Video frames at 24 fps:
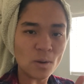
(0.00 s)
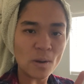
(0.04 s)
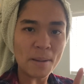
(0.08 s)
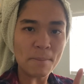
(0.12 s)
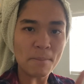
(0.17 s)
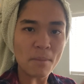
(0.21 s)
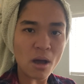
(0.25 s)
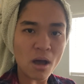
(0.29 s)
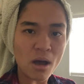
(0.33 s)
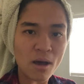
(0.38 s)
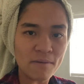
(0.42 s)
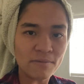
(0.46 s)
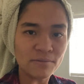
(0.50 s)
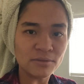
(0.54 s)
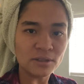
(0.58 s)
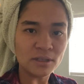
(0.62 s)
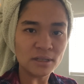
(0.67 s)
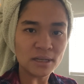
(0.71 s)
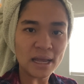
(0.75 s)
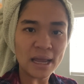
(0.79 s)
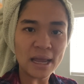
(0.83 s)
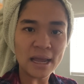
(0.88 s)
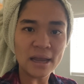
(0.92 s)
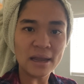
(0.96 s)
I'm off
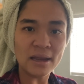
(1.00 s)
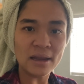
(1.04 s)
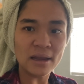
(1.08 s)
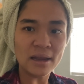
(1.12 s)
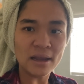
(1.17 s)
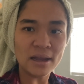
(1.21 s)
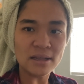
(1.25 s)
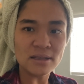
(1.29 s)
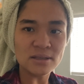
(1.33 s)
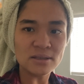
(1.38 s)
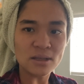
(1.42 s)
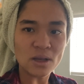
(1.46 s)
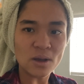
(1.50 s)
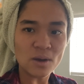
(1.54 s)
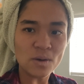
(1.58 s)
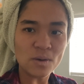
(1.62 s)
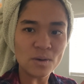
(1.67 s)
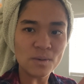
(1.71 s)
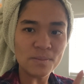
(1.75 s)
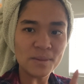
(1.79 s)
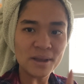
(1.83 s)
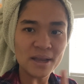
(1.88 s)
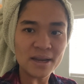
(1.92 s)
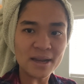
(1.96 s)
today. And
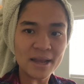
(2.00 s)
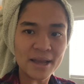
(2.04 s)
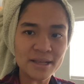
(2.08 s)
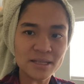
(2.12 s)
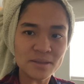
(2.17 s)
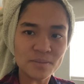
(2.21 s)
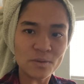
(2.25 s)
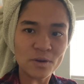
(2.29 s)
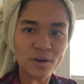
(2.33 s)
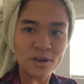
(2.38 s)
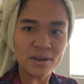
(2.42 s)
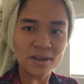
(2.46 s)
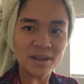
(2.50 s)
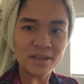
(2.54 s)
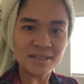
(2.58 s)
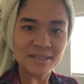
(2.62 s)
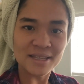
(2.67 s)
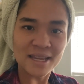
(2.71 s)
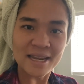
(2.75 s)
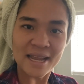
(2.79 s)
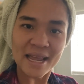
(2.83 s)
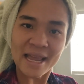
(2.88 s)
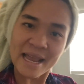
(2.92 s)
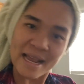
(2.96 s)
so me and Esmeralda is
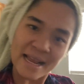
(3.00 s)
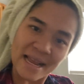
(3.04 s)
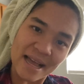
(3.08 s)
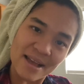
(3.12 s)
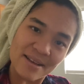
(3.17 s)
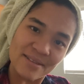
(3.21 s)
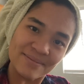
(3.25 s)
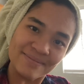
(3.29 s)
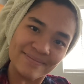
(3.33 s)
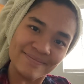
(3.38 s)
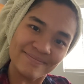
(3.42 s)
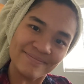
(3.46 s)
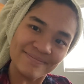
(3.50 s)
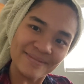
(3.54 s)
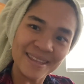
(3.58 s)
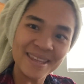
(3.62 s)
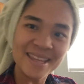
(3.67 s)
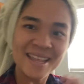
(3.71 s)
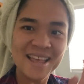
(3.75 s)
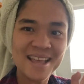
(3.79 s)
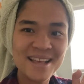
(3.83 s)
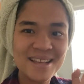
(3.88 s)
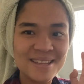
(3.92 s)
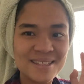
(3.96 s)
gonna hang out.
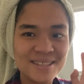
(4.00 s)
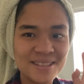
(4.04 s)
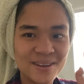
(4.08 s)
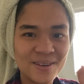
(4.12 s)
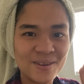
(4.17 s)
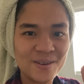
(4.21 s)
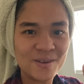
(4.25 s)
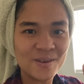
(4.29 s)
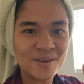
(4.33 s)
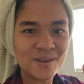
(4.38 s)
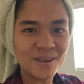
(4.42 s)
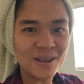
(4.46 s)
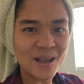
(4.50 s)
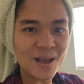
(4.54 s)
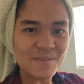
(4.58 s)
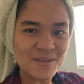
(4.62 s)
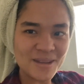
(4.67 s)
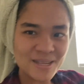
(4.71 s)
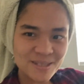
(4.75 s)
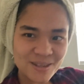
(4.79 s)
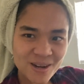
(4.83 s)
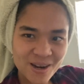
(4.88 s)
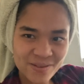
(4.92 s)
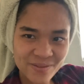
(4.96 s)
So come
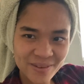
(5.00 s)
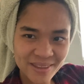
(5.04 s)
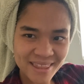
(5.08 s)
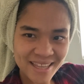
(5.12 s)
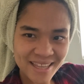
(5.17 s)
and join with